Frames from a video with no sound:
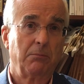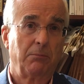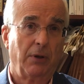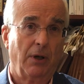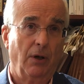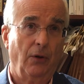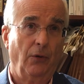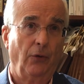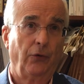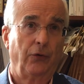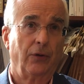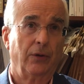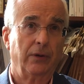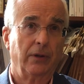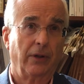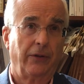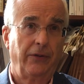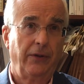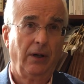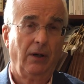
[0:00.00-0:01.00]
imposed on
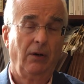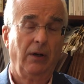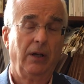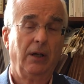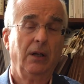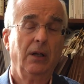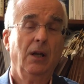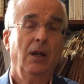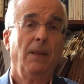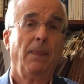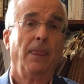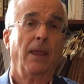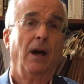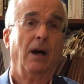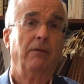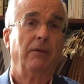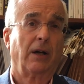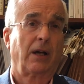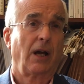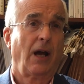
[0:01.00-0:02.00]
the theory
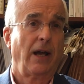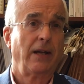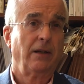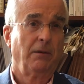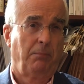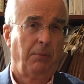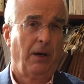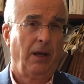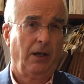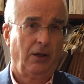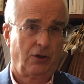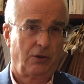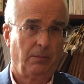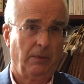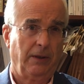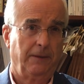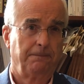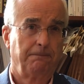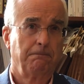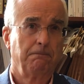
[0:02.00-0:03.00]
of a kind of
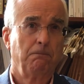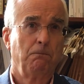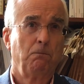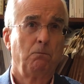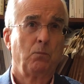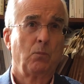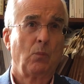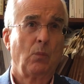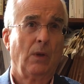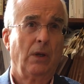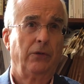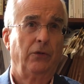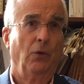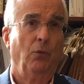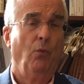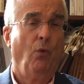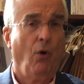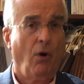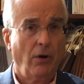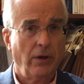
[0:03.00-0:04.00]
punishment to
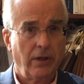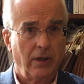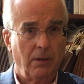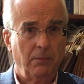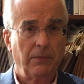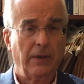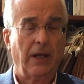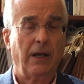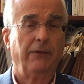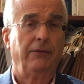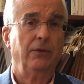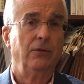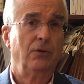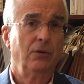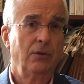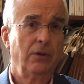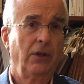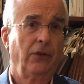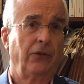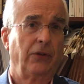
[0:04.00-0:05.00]
warn them that if you
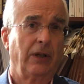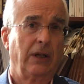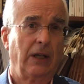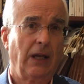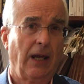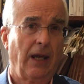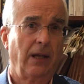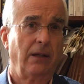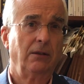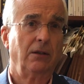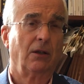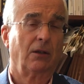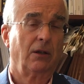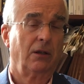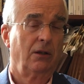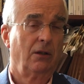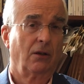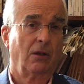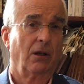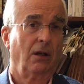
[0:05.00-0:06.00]
do this
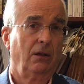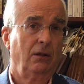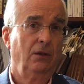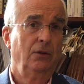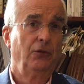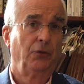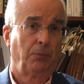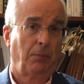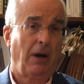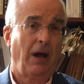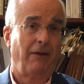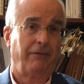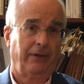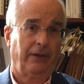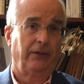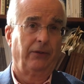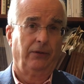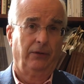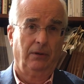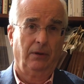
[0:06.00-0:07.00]
again, you're going to lose
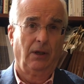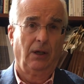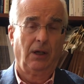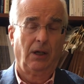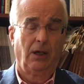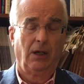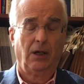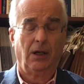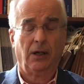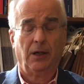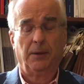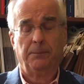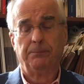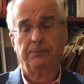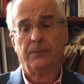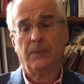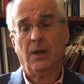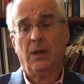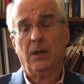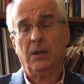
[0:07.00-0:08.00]
profits. You're
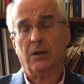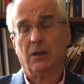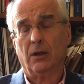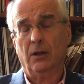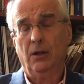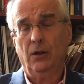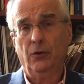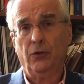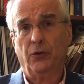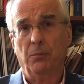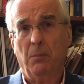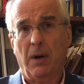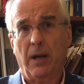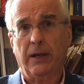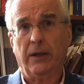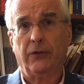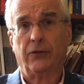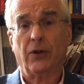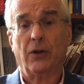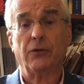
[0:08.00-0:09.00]
going to lose
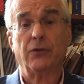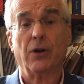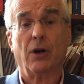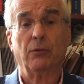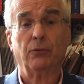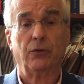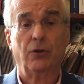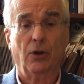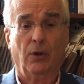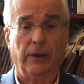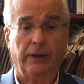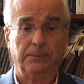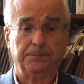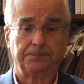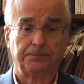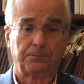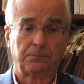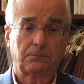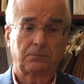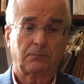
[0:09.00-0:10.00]
money, so don't do it.
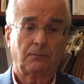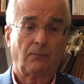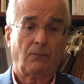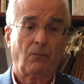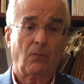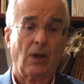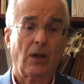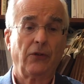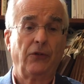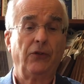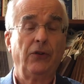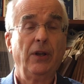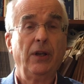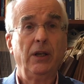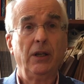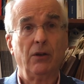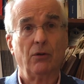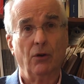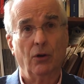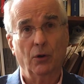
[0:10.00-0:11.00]

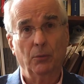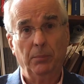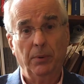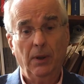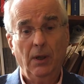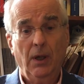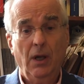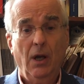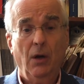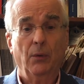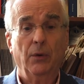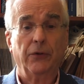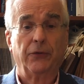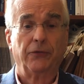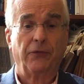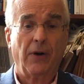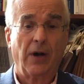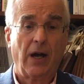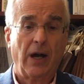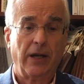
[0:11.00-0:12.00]
Citigroup was
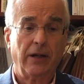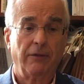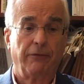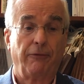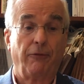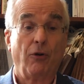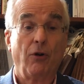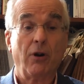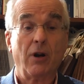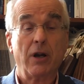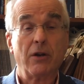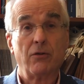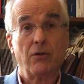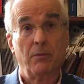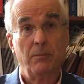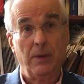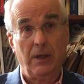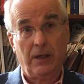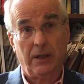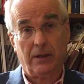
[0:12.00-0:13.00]
fined
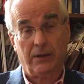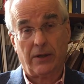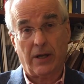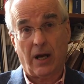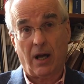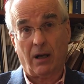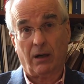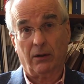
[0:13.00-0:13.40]
$400 million